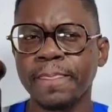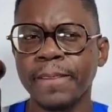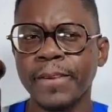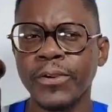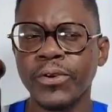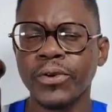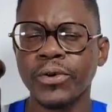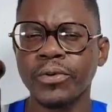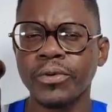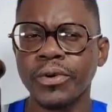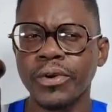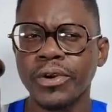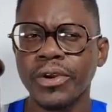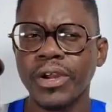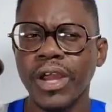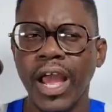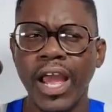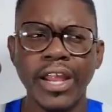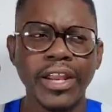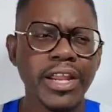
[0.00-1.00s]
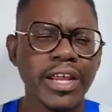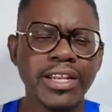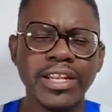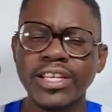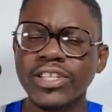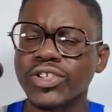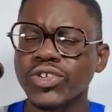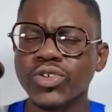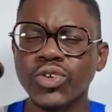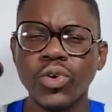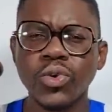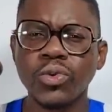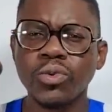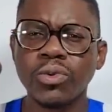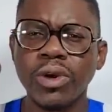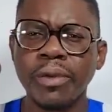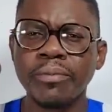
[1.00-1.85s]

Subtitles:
You know, there's no.